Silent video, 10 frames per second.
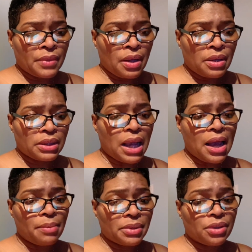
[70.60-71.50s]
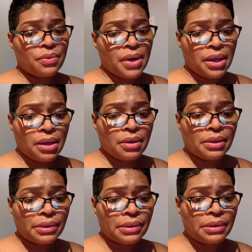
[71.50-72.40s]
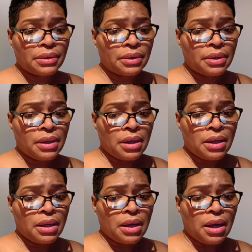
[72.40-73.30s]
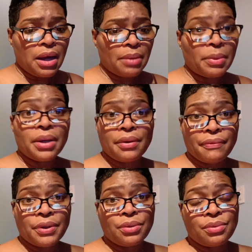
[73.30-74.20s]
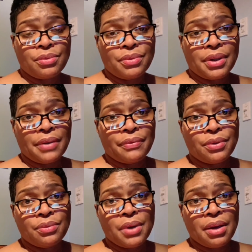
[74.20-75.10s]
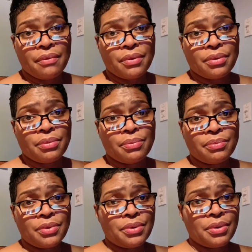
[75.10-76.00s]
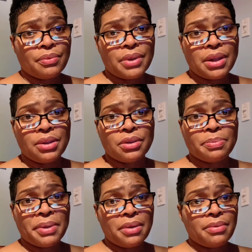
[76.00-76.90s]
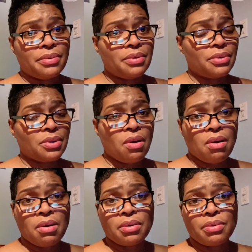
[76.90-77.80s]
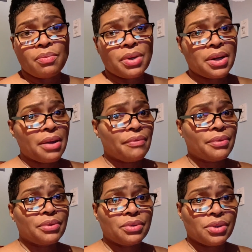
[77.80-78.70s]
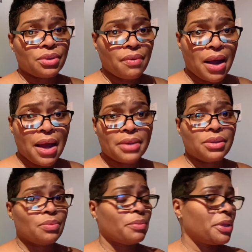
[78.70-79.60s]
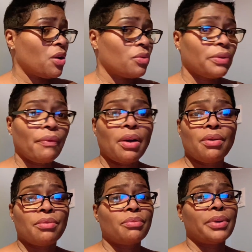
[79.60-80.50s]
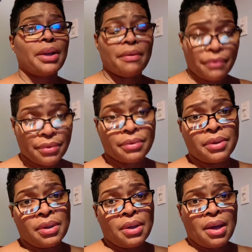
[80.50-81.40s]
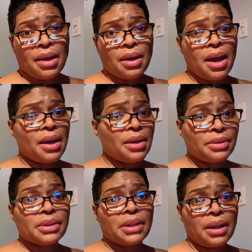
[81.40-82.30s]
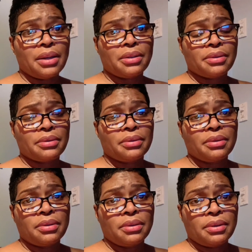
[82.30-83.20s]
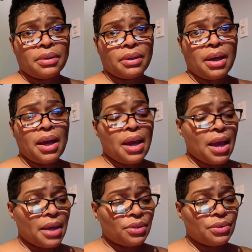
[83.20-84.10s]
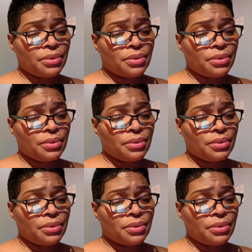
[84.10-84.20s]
Time is a great healer. I'm here for you if you ever, need to speak, talk, or whatever. Just cry, just want me to hold the phone, whatever. I understand. I do.